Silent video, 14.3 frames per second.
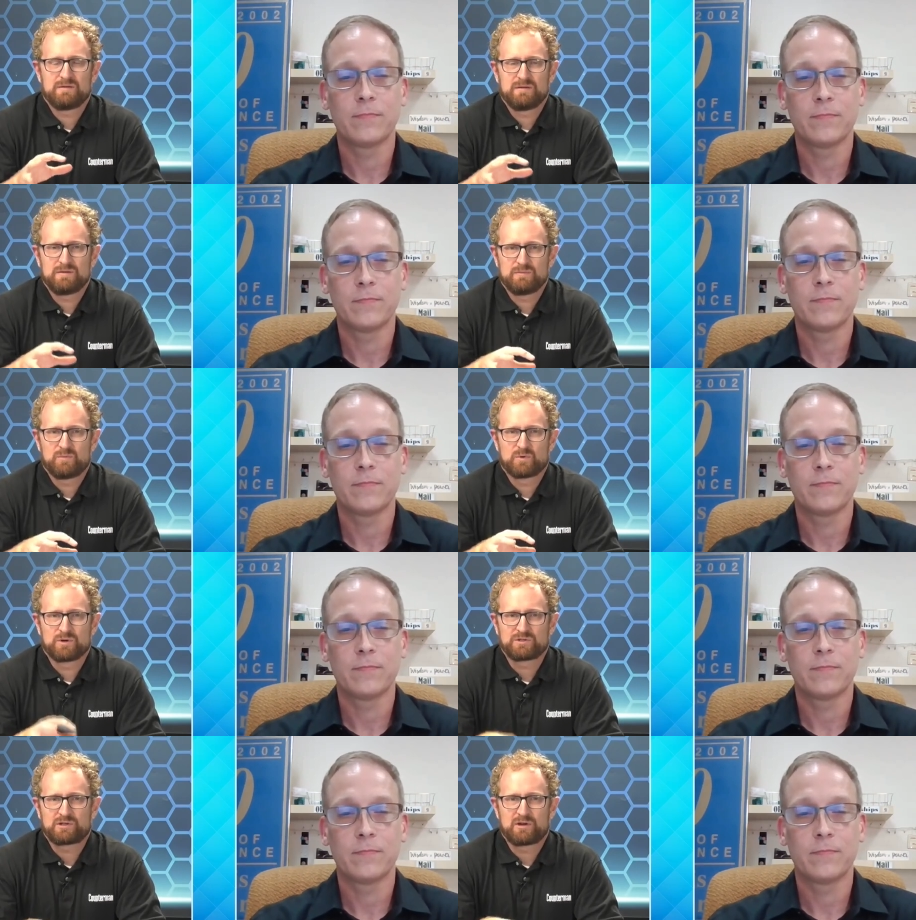
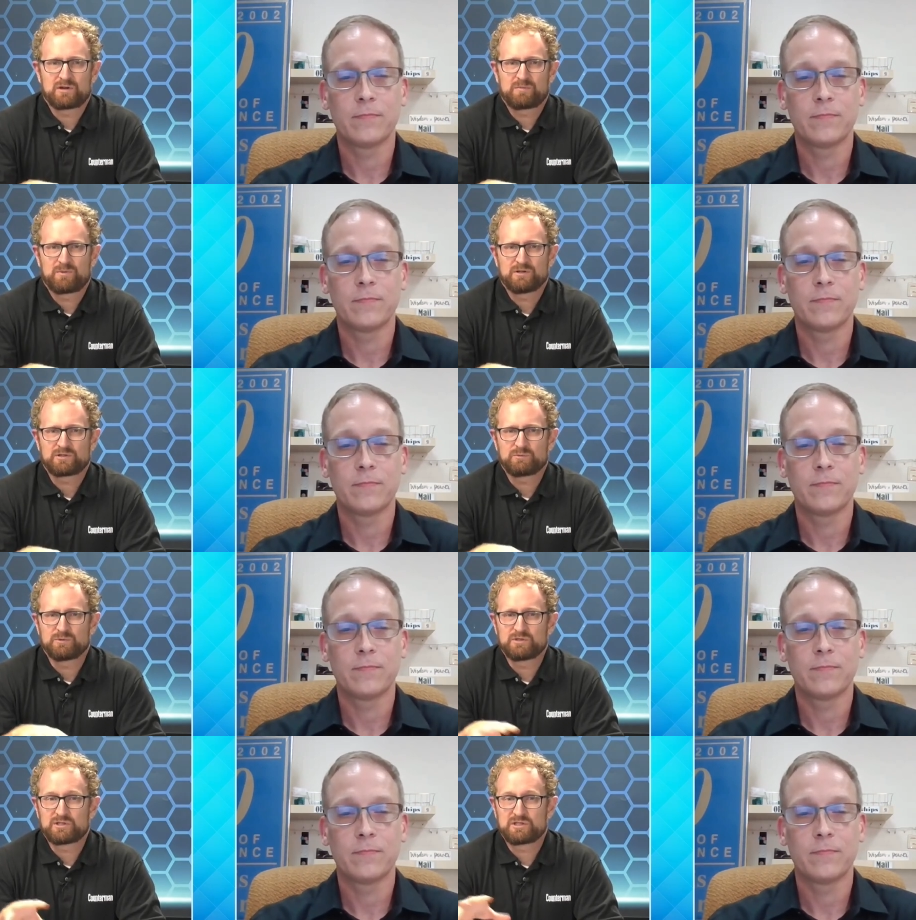Speaker 1: Morris Auto Parts
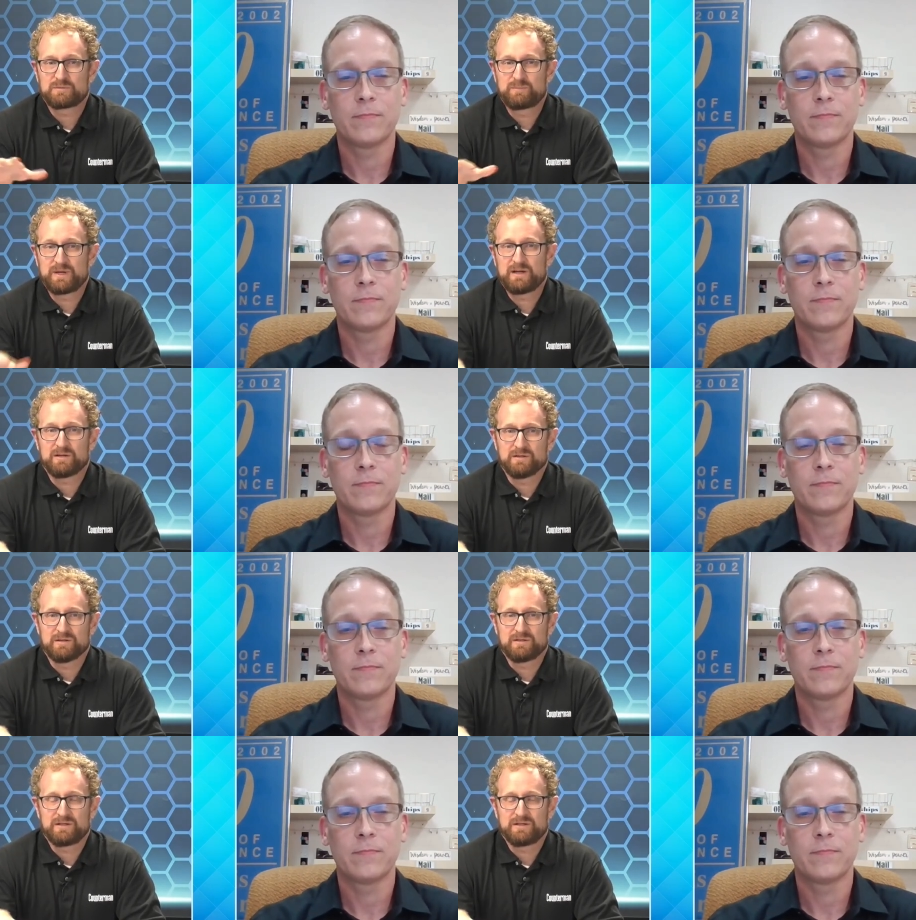was spared